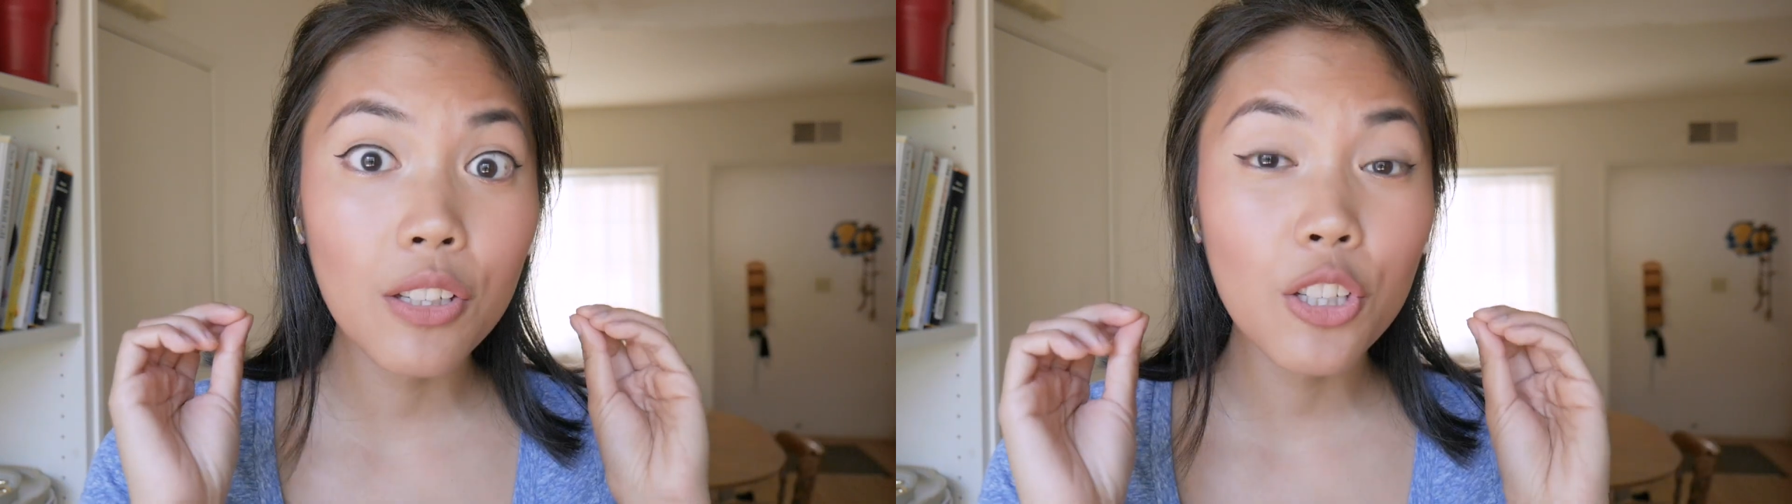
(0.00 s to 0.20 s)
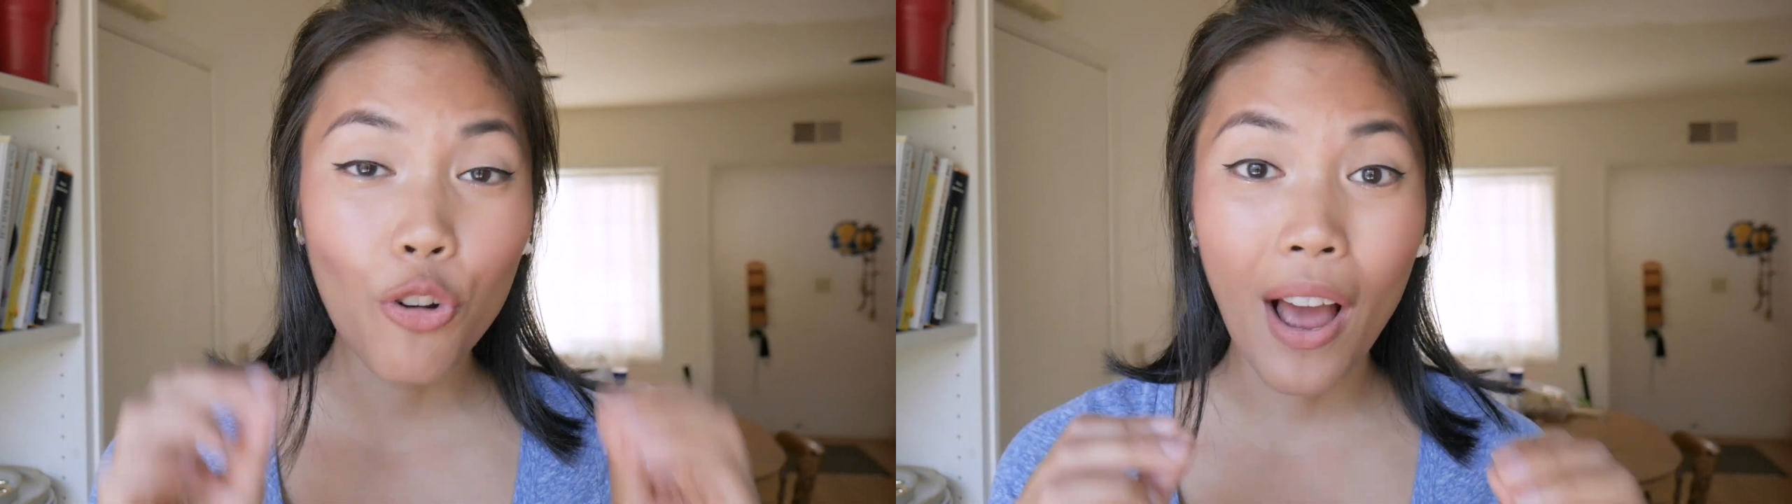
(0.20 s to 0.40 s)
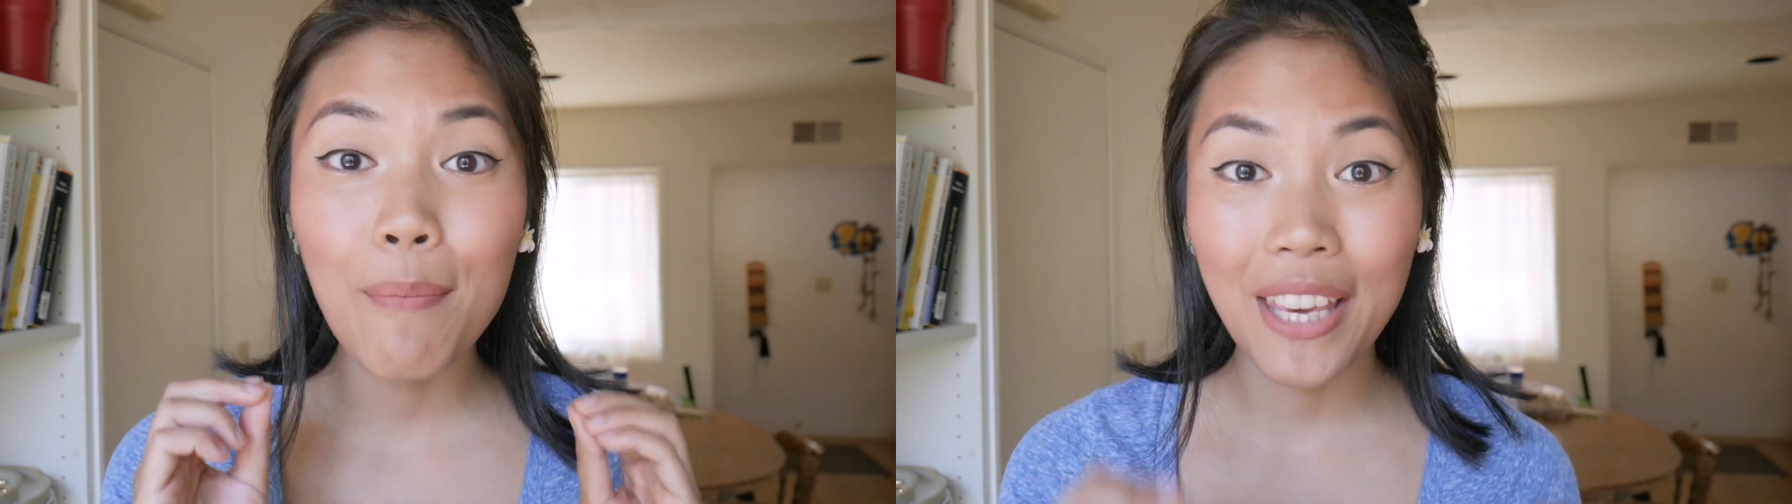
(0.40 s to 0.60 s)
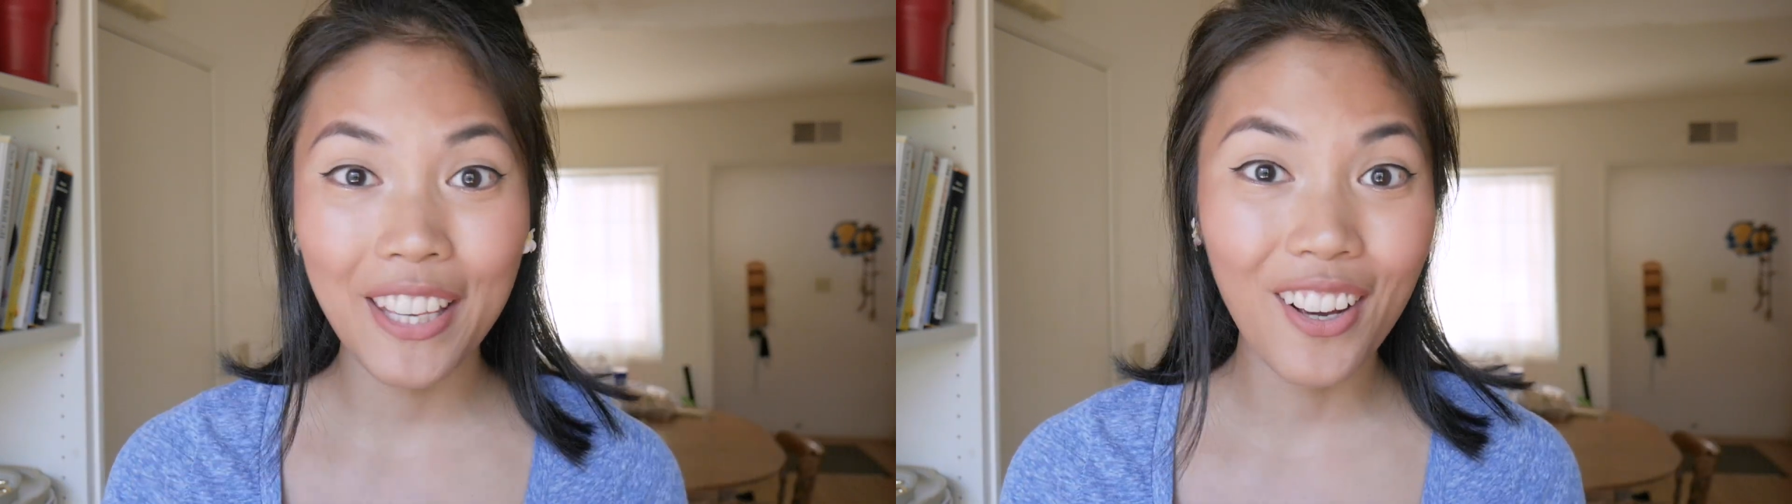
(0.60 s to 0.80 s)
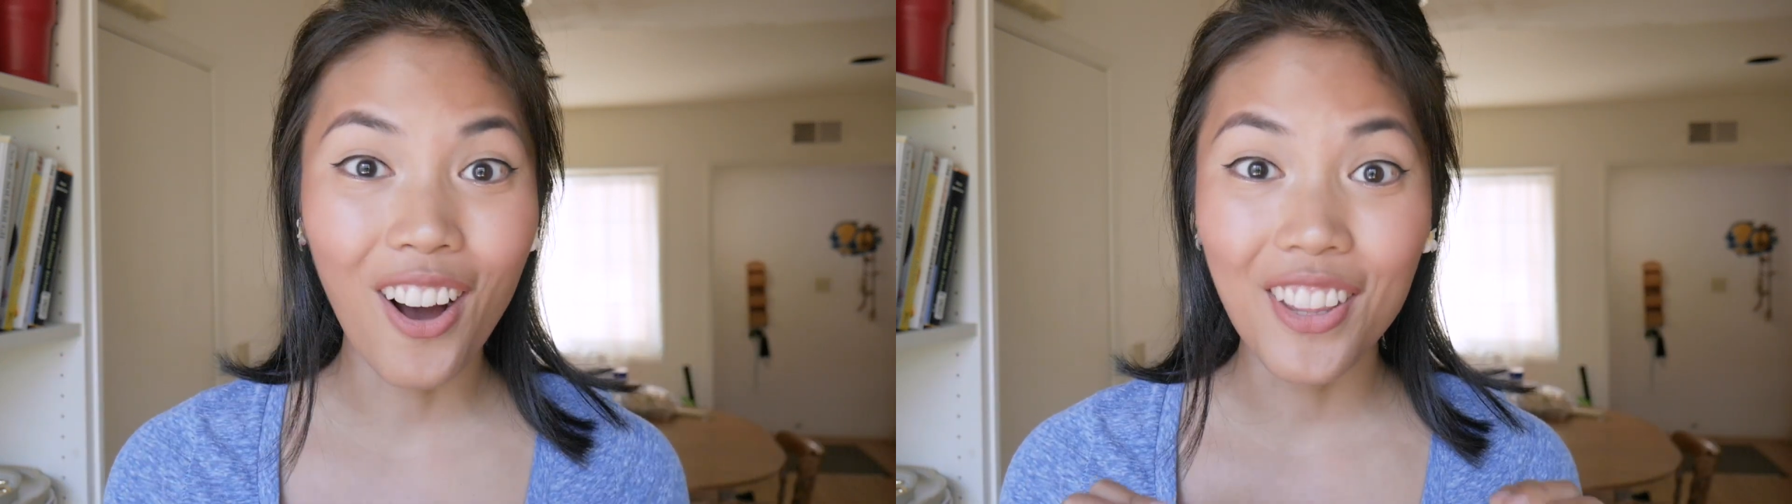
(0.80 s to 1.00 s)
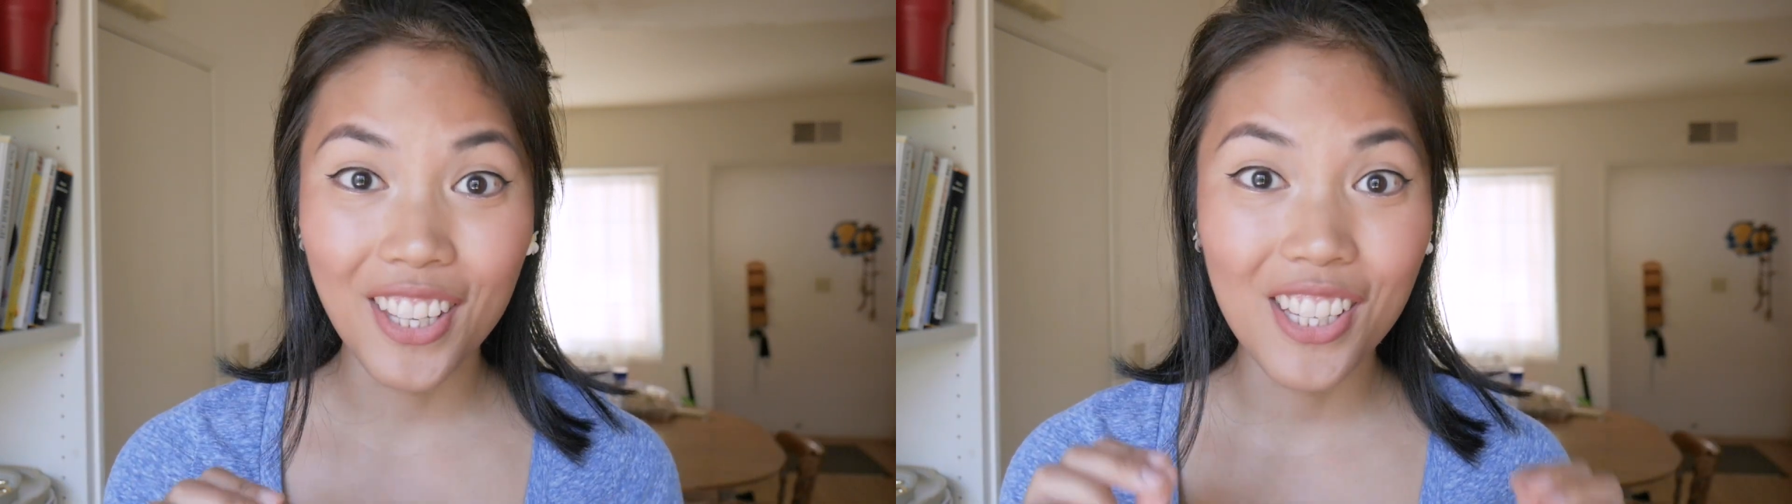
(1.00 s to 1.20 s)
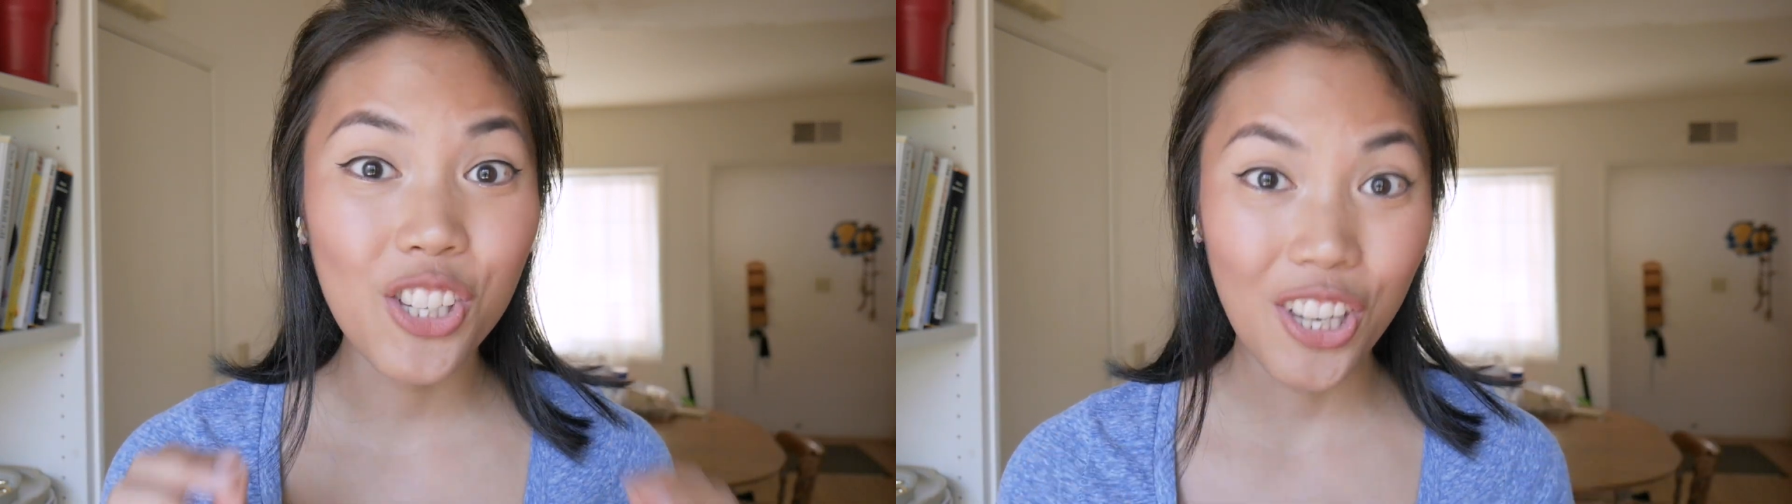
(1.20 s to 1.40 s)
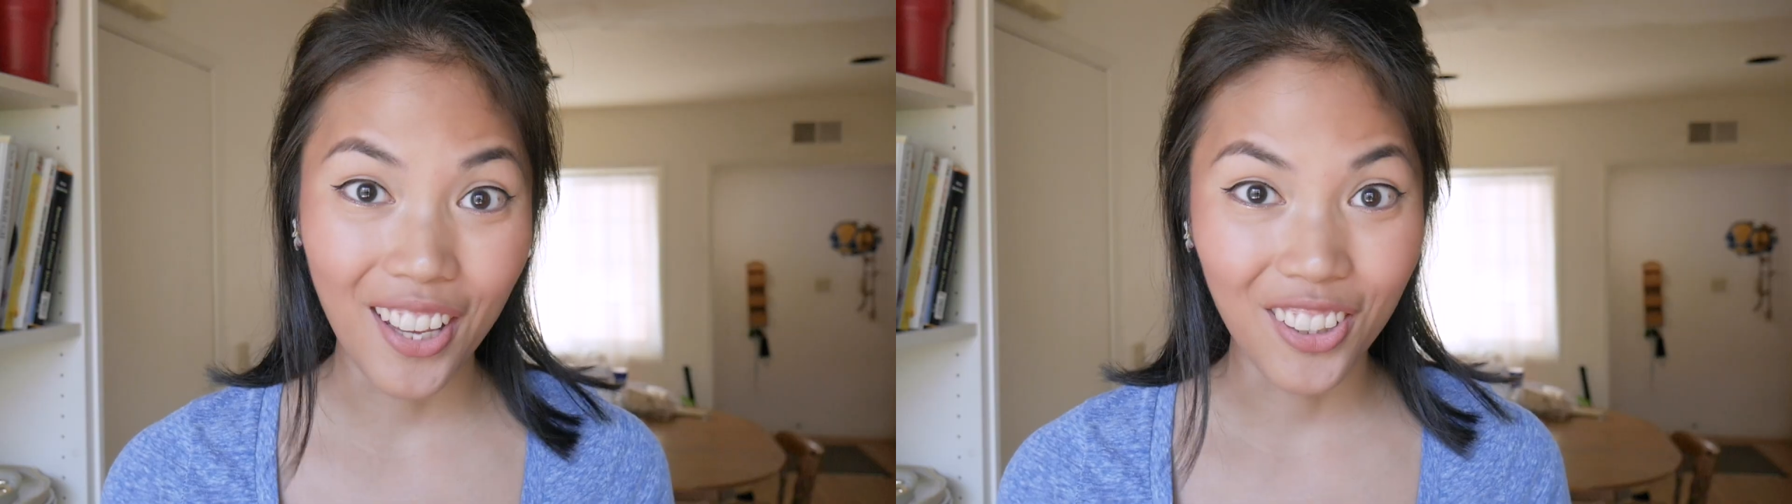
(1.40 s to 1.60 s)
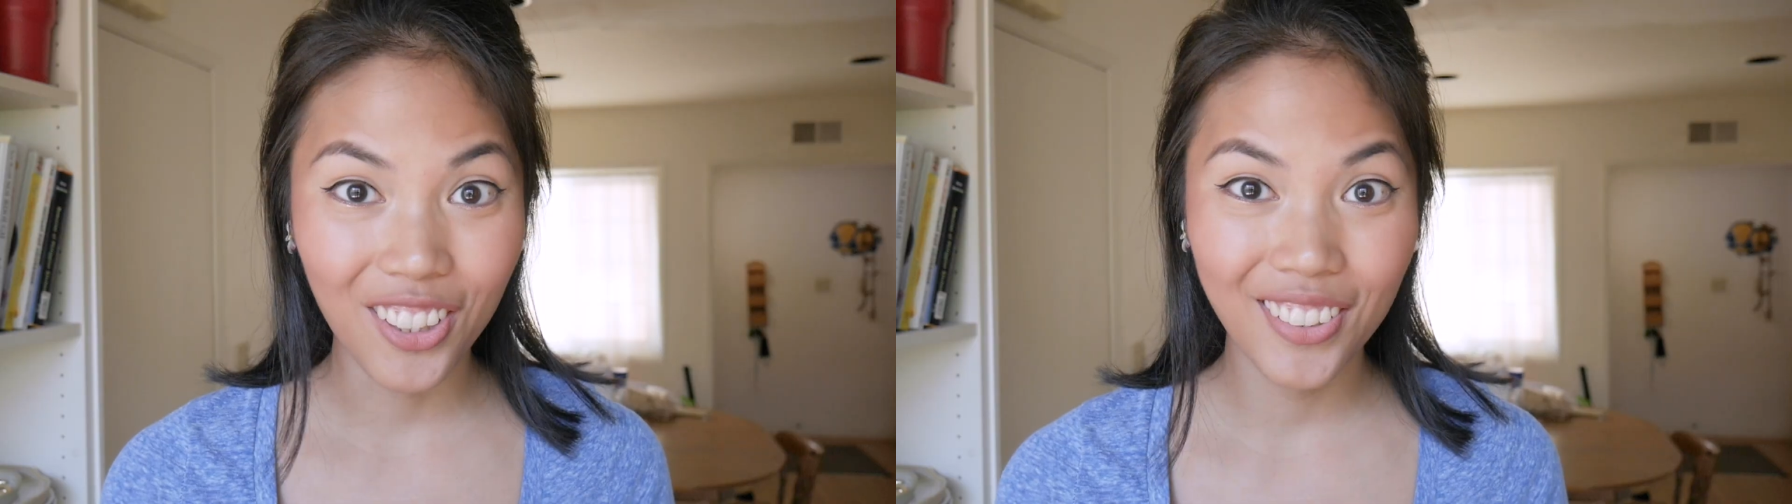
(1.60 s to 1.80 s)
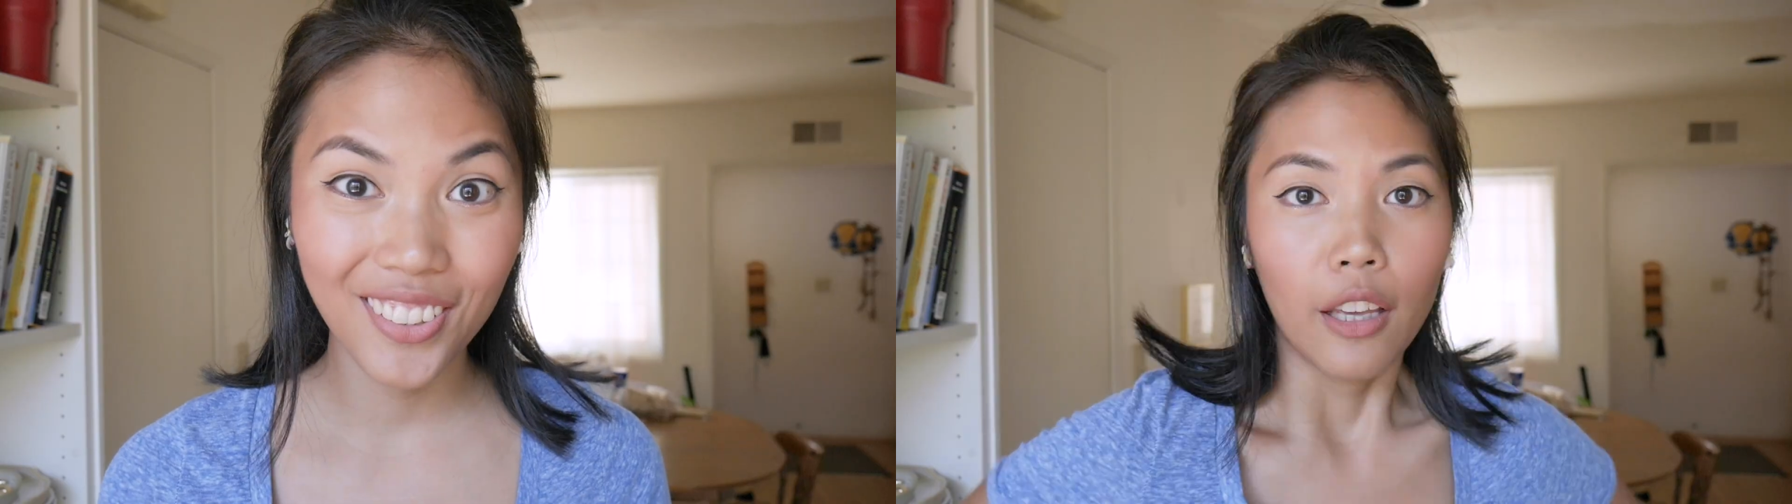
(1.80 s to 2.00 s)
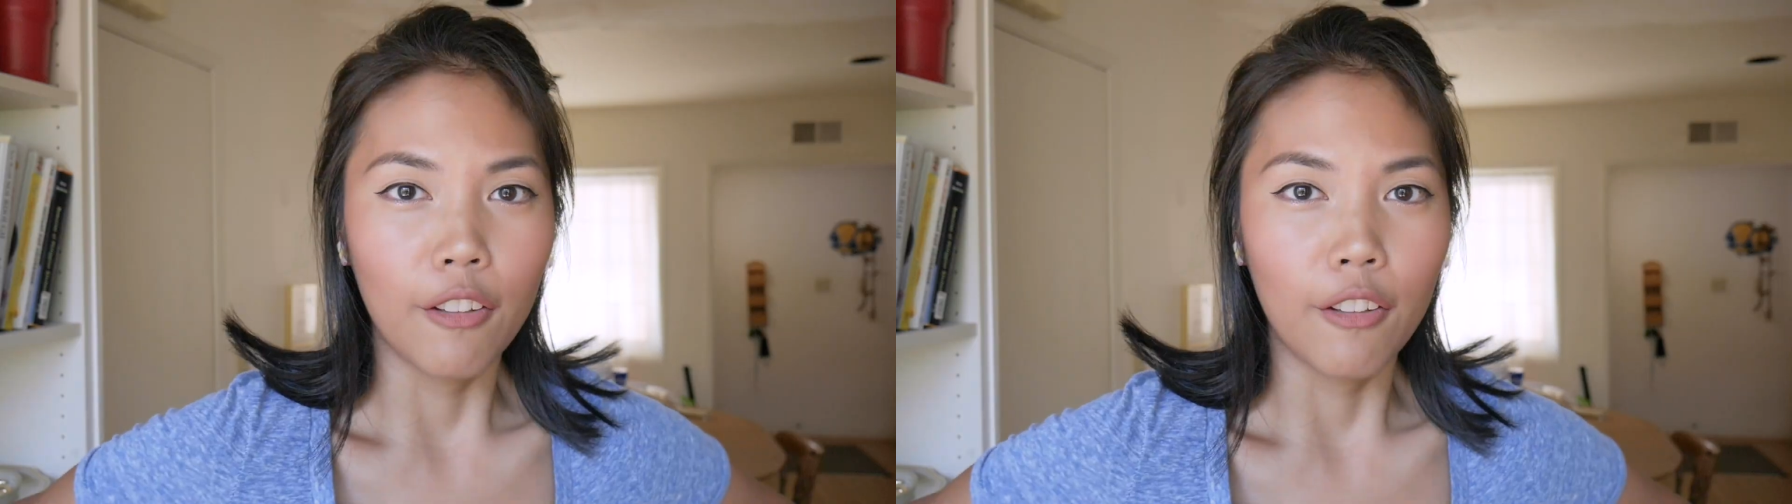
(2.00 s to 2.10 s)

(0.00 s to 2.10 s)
to try making on this channel.